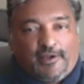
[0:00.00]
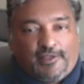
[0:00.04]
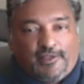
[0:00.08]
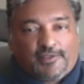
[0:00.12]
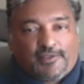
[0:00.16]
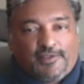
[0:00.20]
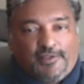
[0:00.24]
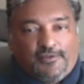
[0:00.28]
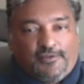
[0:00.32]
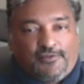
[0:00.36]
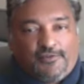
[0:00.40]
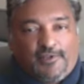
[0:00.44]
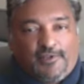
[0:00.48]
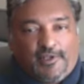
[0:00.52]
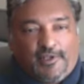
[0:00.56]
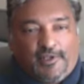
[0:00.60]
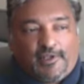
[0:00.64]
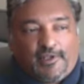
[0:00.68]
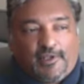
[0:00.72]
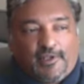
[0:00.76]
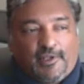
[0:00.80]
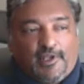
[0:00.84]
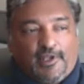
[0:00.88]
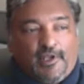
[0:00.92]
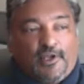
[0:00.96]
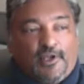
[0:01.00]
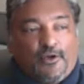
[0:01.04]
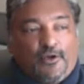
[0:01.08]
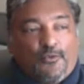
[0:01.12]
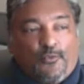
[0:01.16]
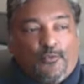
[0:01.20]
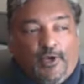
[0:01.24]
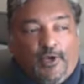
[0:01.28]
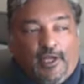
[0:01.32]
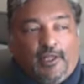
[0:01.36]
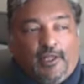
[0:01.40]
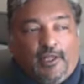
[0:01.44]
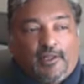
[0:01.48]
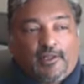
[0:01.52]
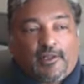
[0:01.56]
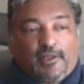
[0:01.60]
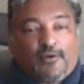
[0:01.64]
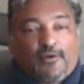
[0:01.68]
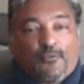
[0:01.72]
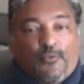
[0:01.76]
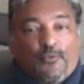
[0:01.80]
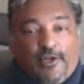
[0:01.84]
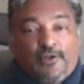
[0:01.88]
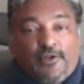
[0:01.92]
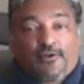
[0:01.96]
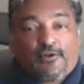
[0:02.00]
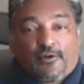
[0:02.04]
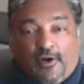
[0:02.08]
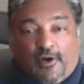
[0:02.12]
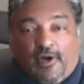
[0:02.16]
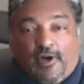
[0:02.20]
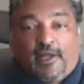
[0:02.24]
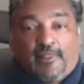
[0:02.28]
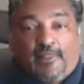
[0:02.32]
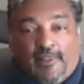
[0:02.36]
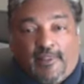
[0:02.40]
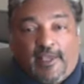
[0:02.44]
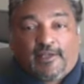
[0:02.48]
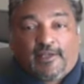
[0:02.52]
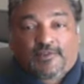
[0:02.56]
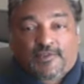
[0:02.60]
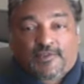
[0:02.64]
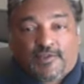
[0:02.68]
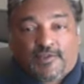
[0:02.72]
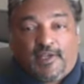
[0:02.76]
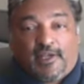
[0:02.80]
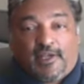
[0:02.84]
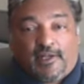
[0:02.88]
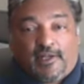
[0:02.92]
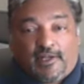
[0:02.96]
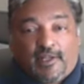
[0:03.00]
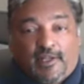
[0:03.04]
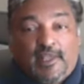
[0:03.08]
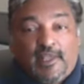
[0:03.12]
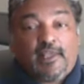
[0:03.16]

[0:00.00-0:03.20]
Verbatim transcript: TV. Well, when you're on that set,